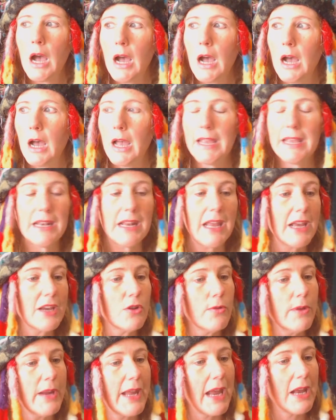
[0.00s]
And
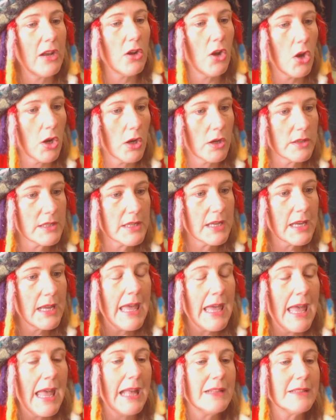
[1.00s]
I create art.
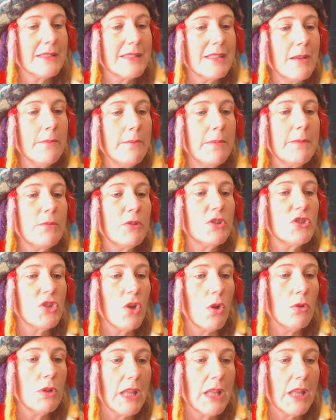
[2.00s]
And some people
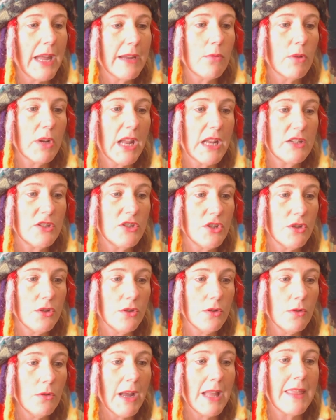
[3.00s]
don't like what I
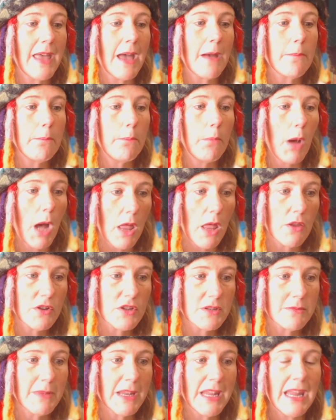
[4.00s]
do, and that
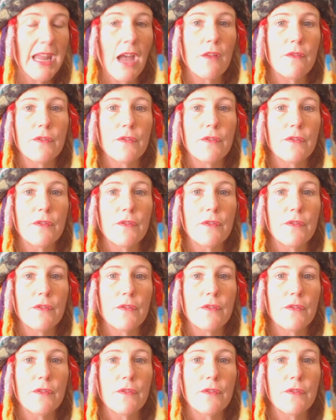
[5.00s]
bothers me.